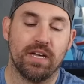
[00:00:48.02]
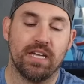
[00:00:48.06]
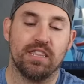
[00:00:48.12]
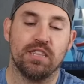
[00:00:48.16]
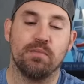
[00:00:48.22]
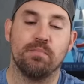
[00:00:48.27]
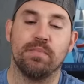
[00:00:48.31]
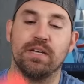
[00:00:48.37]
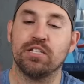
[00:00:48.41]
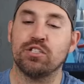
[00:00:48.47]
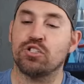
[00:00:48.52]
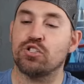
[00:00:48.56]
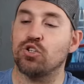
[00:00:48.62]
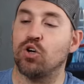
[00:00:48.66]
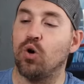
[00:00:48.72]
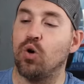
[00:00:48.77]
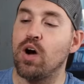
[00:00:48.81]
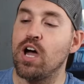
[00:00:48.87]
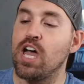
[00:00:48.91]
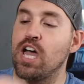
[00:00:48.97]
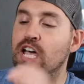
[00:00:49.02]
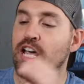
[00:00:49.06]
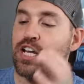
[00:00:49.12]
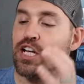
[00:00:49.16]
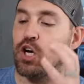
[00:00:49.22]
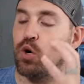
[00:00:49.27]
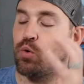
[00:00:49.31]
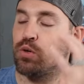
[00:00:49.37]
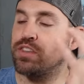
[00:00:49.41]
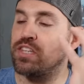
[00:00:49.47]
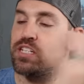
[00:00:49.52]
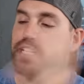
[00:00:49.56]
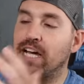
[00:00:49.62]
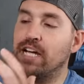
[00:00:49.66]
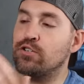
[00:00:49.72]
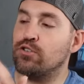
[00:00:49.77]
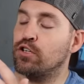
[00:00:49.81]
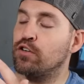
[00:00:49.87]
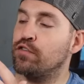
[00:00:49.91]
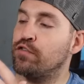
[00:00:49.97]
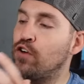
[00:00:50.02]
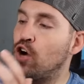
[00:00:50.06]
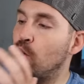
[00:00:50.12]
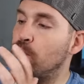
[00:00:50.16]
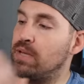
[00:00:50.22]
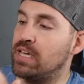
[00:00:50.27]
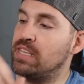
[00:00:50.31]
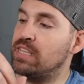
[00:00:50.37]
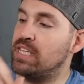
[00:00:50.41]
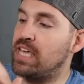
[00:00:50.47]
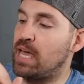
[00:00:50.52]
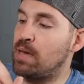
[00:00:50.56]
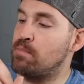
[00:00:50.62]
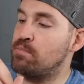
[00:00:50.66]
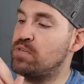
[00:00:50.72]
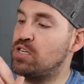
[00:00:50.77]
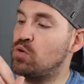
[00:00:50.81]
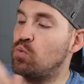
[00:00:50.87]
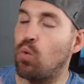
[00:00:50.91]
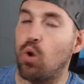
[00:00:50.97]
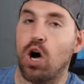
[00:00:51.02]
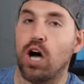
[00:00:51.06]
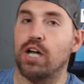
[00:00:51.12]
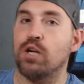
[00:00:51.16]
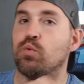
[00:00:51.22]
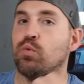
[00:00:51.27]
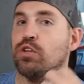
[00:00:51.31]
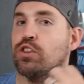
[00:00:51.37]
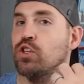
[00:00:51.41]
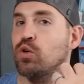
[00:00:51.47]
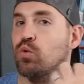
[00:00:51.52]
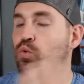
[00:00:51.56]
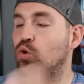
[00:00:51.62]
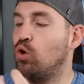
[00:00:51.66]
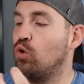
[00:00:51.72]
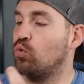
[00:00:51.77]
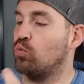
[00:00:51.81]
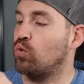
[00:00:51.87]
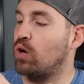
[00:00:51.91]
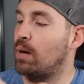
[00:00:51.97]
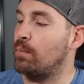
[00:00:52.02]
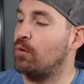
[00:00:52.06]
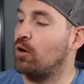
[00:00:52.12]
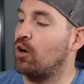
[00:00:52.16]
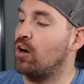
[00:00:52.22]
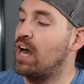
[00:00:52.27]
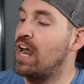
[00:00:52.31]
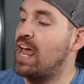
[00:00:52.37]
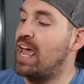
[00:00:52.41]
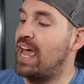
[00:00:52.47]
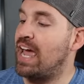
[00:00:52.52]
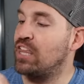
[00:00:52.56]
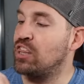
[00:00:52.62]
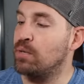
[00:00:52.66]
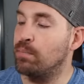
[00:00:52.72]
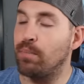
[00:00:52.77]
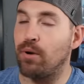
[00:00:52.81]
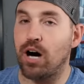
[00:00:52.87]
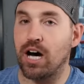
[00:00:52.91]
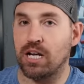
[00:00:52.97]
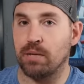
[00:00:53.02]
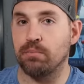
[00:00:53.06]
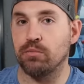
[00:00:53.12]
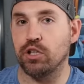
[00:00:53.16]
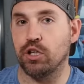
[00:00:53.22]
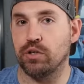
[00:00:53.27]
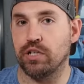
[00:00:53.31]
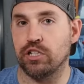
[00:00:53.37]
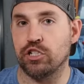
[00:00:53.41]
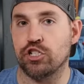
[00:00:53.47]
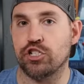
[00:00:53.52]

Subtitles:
in the midsole. You know, with the nitro foam in the MB1 with the rolled rubber and the bottom loaded